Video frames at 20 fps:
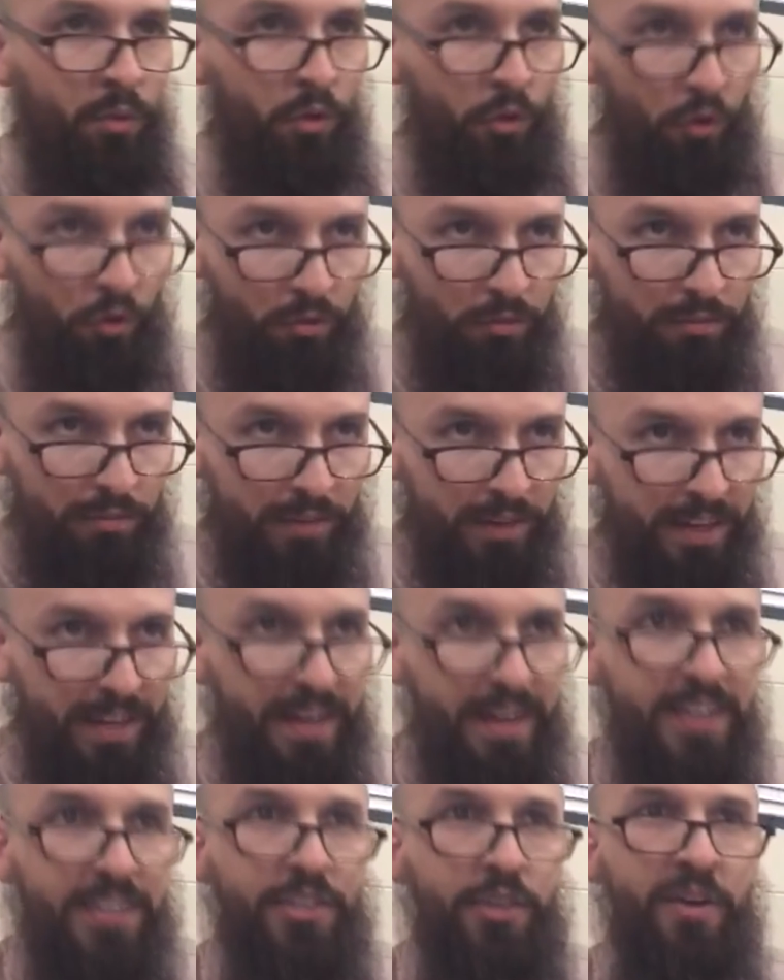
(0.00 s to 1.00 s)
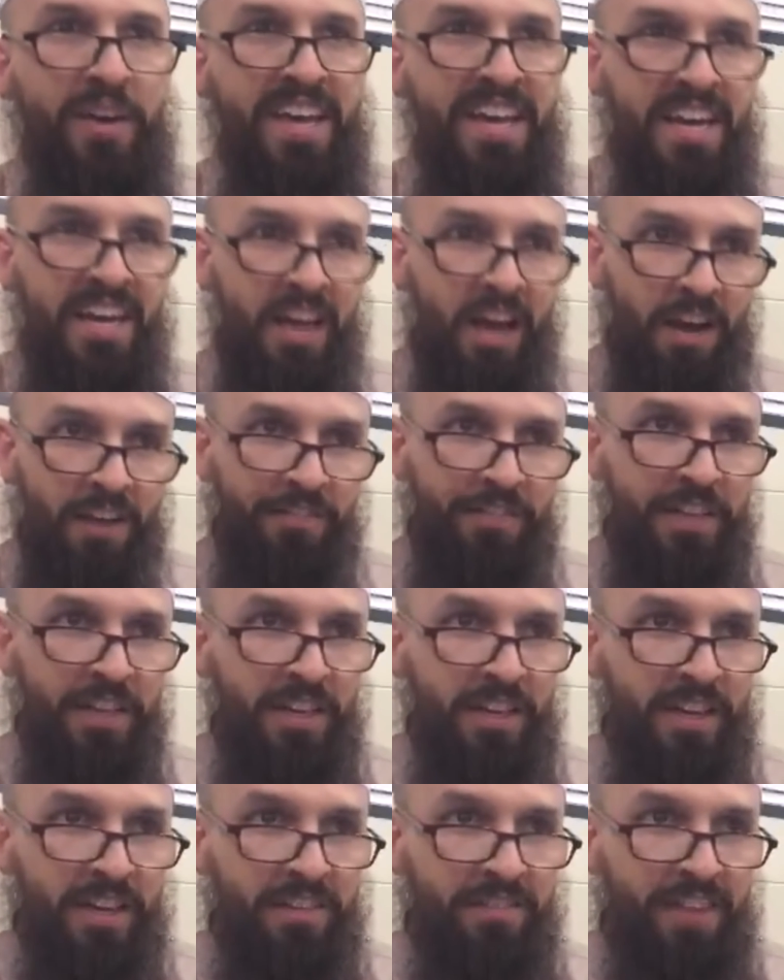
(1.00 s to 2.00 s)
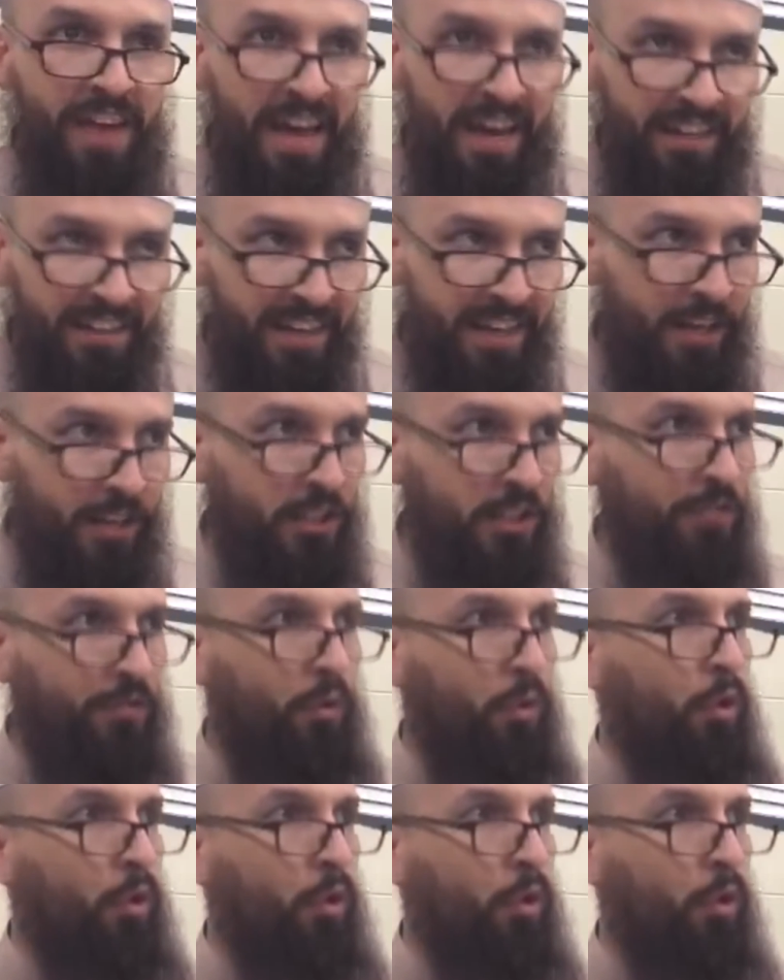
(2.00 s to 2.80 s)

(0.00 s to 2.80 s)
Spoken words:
wudu. So any of the invalidators of